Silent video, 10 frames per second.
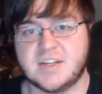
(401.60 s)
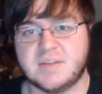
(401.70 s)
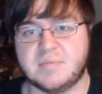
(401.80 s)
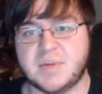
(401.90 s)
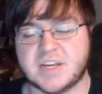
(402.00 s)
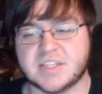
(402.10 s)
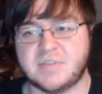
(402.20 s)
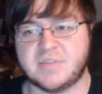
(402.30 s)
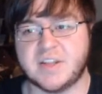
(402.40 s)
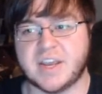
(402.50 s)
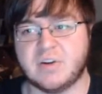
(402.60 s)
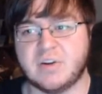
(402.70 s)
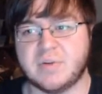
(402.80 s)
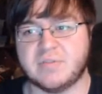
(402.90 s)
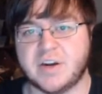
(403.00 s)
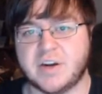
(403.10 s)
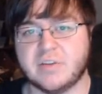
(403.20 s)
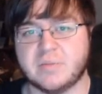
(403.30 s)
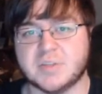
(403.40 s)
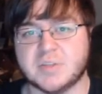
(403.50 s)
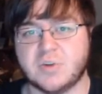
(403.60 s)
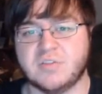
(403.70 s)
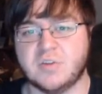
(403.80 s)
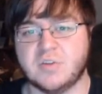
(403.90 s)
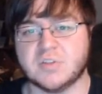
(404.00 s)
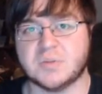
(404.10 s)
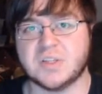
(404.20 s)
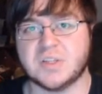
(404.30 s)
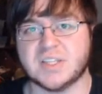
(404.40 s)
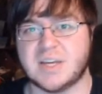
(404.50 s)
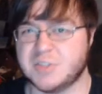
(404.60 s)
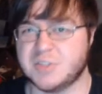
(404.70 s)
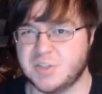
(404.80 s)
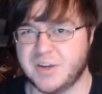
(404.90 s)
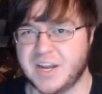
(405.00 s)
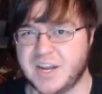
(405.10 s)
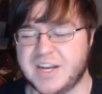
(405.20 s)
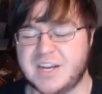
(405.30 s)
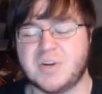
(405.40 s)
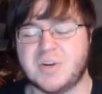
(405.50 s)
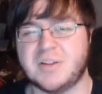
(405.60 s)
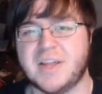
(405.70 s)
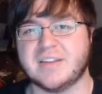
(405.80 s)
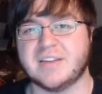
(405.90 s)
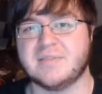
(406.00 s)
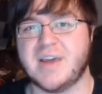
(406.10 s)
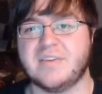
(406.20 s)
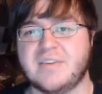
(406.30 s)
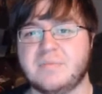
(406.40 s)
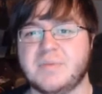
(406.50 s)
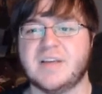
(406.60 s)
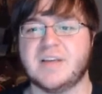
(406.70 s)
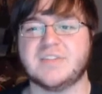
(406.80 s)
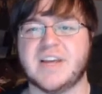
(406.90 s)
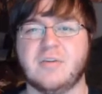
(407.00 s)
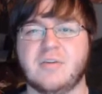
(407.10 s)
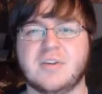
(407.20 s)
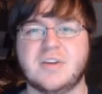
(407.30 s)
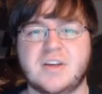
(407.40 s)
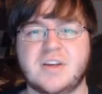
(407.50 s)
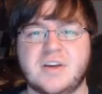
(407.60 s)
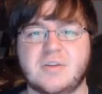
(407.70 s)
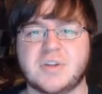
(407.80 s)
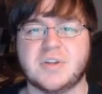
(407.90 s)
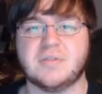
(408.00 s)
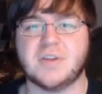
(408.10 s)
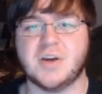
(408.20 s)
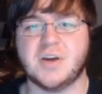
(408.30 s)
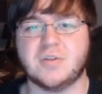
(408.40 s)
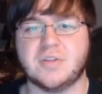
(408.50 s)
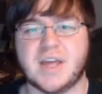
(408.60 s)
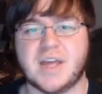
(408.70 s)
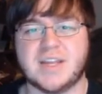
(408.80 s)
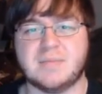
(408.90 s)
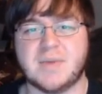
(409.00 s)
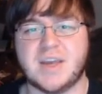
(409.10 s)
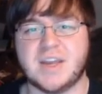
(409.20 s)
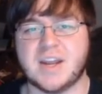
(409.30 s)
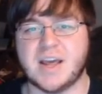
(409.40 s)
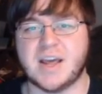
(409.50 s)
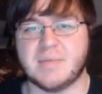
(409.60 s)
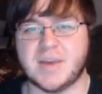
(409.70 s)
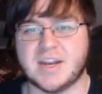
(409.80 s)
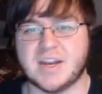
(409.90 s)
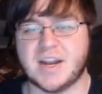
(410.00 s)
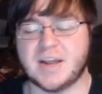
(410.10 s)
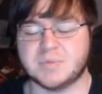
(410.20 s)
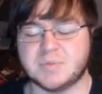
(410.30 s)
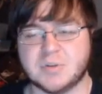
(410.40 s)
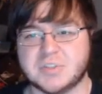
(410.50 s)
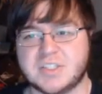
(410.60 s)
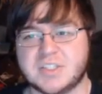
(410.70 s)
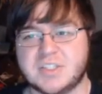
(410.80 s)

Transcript: because I feel like it would have been funnier from his point of view with some of the things I was doing, and I didn't want to like have him be left out with a video that he made and I made and I just posted